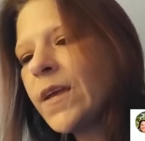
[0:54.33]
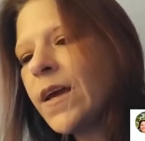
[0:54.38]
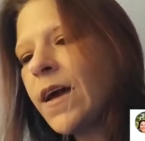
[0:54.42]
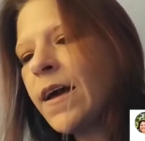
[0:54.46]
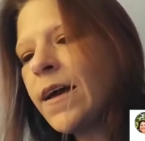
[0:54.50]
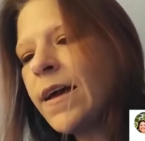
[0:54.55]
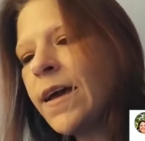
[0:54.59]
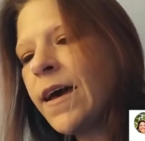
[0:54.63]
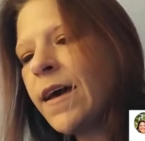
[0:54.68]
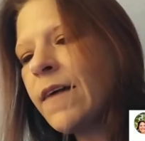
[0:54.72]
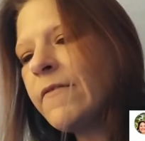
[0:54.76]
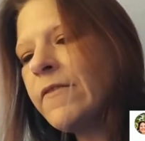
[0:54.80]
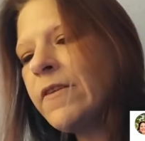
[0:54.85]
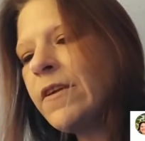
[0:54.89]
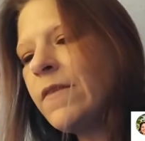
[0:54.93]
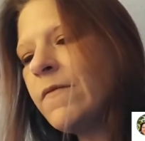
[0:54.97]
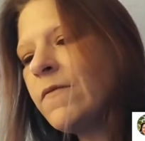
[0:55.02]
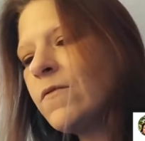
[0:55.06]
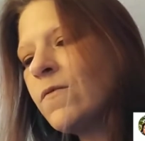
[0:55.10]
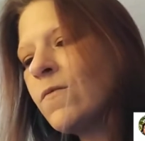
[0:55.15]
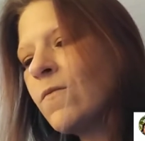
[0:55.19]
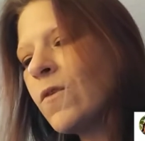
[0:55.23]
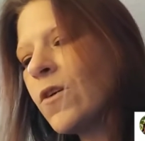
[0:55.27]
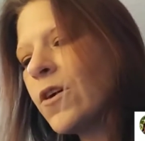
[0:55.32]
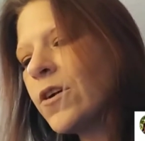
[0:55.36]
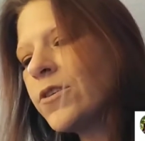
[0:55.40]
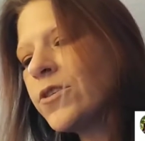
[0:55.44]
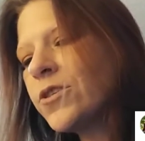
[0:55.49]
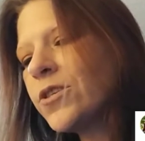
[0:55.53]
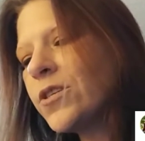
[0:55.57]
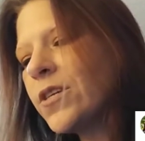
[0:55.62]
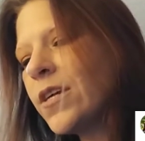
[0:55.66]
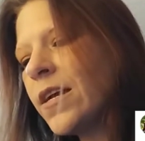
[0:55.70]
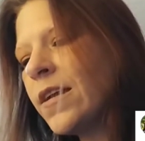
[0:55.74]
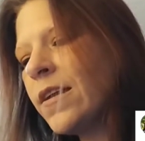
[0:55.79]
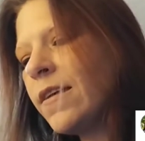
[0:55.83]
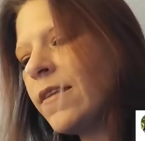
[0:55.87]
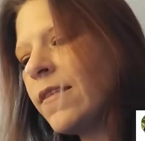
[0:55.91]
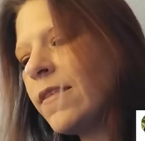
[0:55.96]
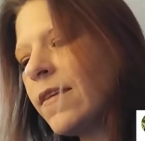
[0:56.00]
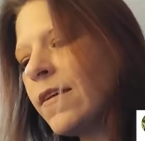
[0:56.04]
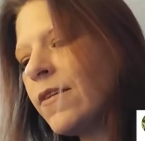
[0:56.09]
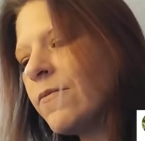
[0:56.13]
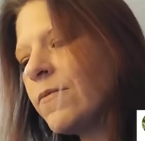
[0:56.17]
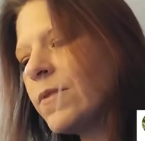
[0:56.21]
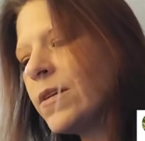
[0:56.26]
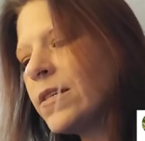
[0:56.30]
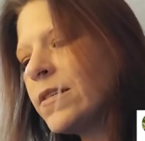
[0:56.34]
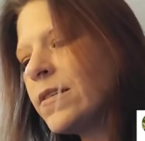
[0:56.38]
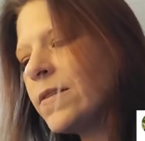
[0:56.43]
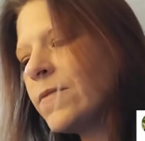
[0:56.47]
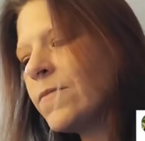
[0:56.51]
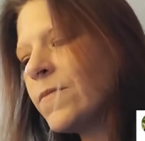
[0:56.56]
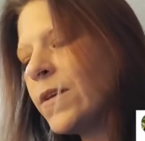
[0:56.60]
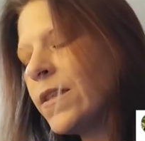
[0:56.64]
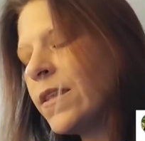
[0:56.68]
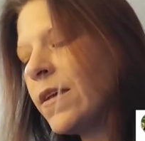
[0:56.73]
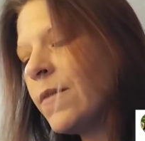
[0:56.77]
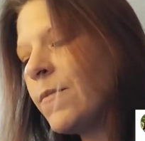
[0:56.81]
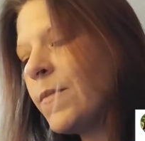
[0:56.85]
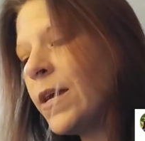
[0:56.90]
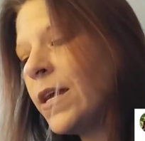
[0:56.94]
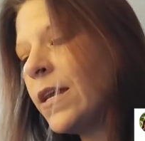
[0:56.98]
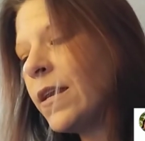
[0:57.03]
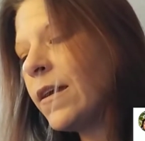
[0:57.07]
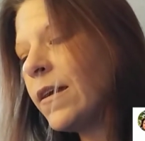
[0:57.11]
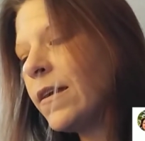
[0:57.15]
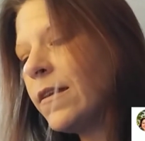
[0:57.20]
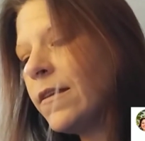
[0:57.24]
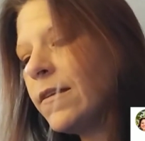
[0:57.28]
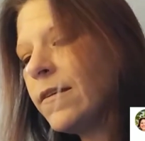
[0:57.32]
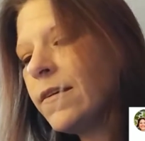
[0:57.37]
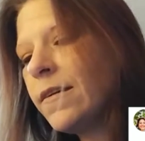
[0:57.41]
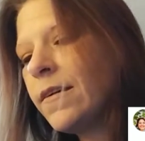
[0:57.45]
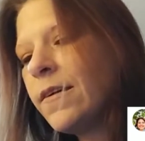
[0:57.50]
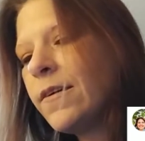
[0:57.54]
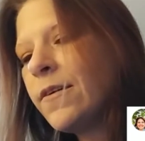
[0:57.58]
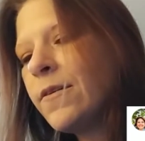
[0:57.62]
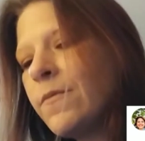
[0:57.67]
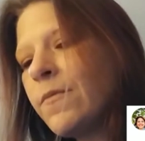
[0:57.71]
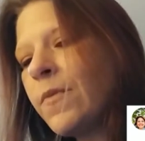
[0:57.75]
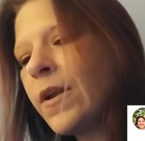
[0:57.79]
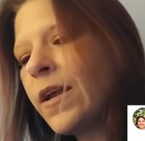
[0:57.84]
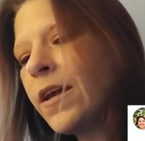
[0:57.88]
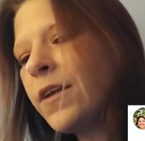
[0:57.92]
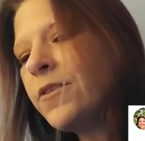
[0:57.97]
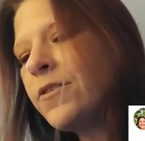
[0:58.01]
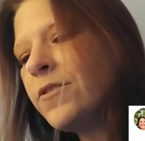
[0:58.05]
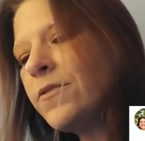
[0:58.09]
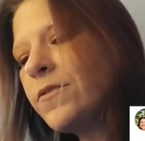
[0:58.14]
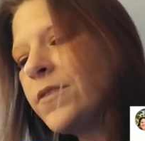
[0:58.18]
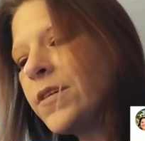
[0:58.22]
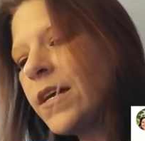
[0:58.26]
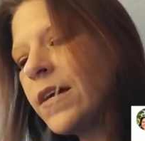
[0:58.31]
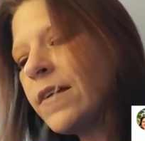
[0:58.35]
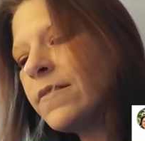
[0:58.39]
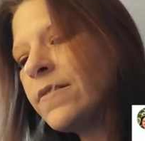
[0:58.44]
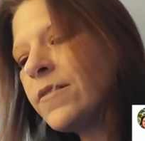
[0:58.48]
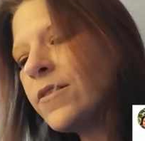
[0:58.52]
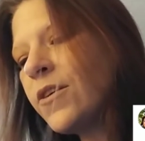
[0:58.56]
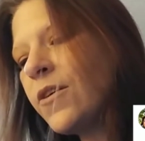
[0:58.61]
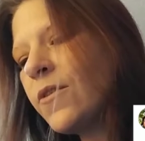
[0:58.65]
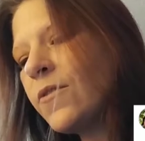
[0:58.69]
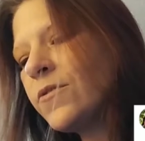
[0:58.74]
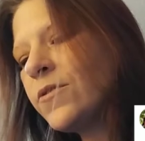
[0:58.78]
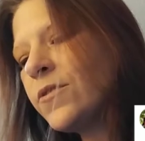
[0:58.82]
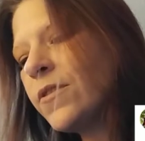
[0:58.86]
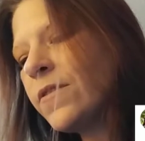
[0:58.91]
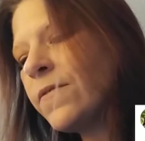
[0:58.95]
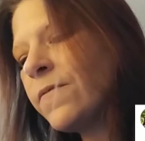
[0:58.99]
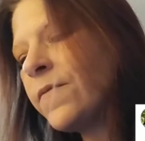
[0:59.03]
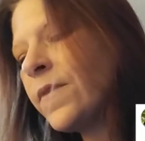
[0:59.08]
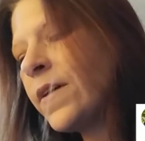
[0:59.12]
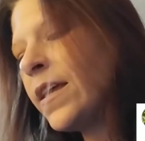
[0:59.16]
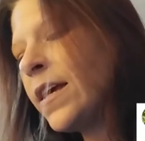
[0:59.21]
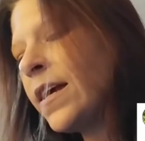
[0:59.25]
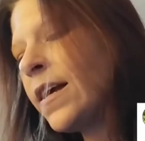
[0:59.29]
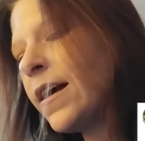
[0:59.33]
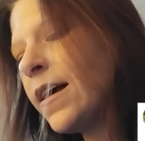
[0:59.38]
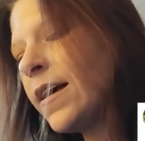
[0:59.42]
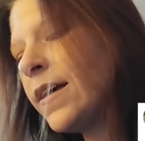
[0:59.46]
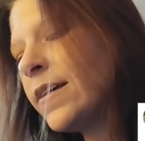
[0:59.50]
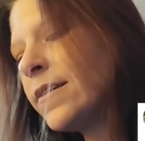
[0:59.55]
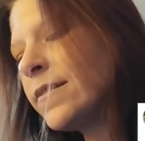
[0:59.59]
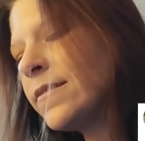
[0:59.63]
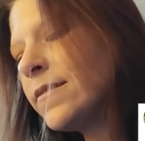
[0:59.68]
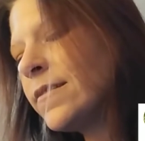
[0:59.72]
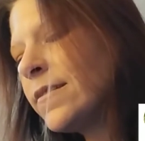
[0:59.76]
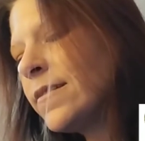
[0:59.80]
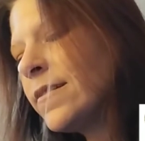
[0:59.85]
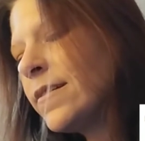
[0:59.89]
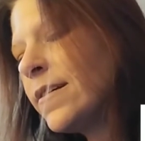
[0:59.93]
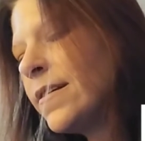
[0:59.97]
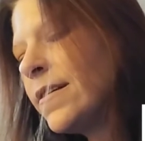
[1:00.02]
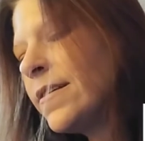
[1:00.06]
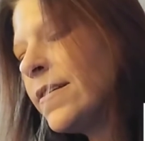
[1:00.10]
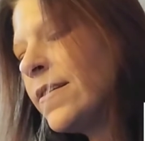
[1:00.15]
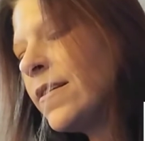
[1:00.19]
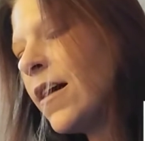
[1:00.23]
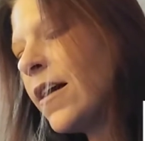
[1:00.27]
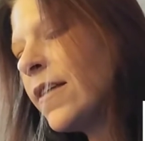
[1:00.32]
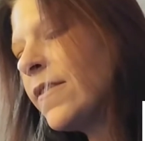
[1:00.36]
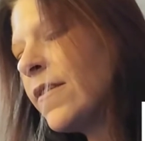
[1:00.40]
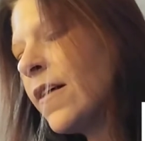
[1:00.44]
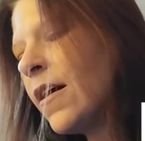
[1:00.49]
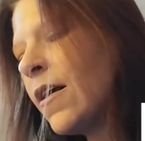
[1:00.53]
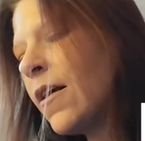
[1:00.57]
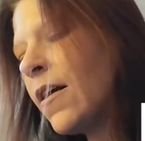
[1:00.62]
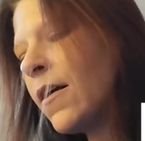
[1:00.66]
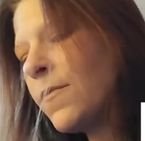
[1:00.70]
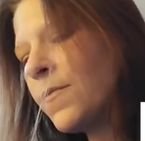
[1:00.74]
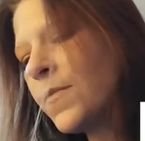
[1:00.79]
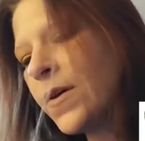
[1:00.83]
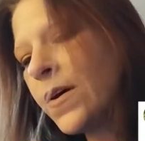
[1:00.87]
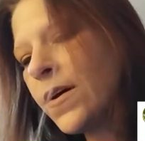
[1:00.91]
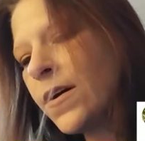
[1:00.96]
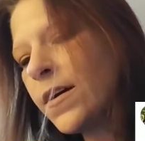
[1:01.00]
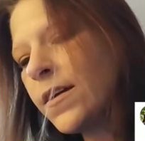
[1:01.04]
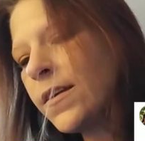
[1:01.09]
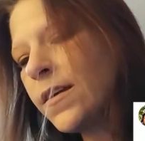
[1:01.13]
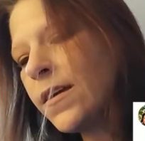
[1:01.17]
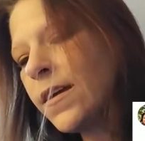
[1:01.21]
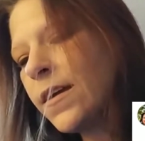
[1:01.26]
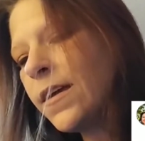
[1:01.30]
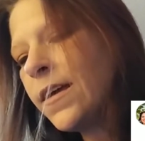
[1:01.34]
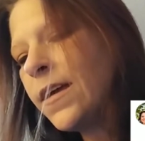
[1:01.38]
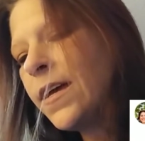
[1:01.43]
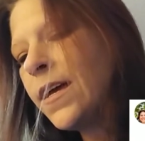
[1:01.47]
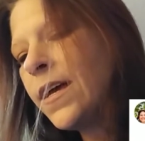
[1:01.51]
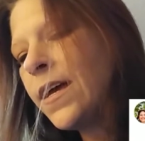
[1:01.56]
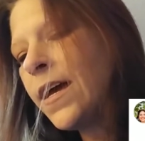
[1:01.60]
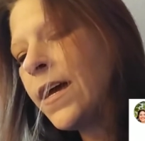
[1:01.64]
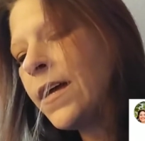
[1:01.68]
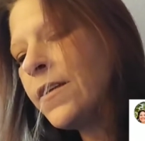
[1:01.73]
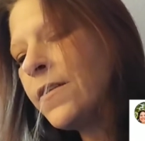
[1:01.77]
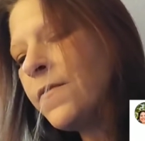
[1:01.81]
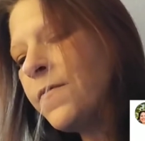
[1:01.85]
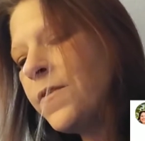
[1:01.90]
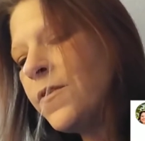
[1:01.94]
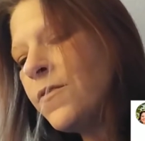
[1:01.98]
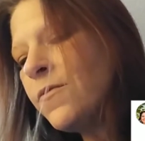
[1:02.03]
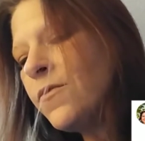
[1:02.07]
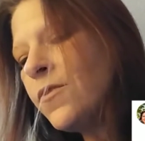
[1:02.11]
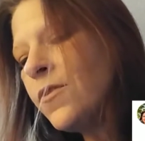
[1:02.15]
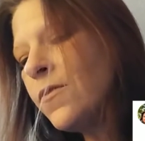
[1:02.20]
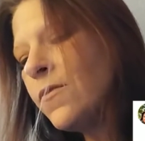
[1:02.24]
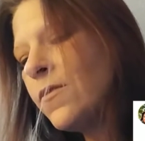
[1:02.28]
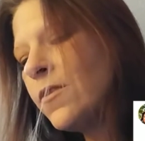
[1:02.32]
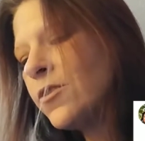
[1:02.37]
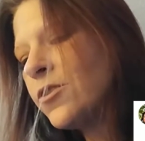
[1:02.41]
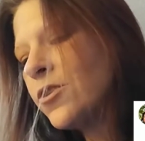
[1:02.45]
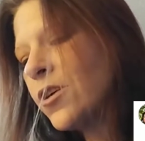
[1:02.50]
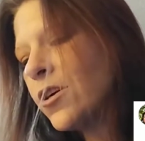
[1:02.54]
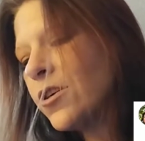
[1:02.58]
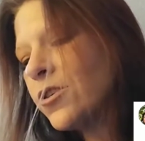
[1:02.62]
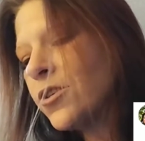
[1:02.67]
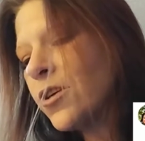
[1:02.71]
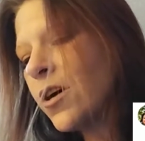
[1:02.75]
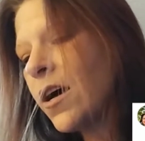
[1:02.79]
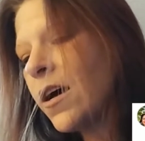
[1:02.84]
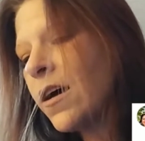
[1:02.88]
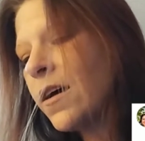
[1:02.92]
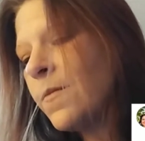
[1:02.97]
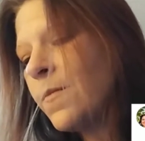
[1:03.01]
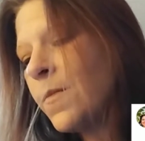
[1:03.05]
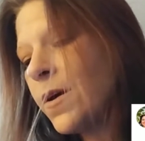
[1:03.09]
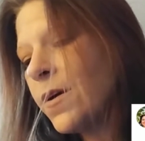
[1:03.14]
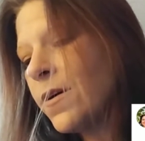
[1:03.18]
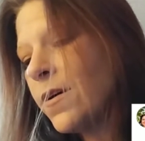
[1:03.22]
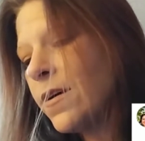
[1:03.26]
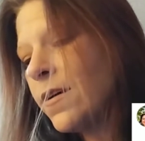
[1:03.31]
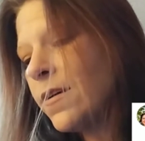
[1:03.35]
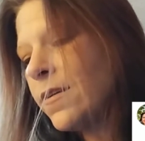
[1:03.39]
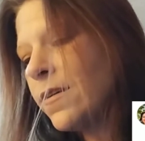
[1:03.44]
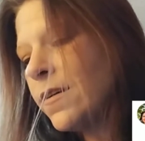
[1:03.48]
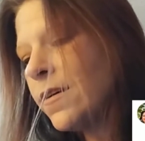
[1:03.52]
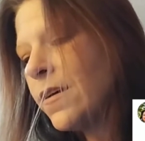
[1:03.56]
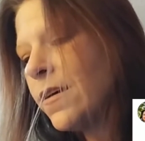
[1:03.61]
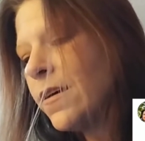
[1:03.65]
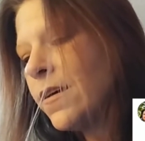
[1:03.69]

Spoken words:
I haven't even watched anything recent with him in it, but I do tend to go to the funny guys, not the hot bod. And if you knew the Josh I married,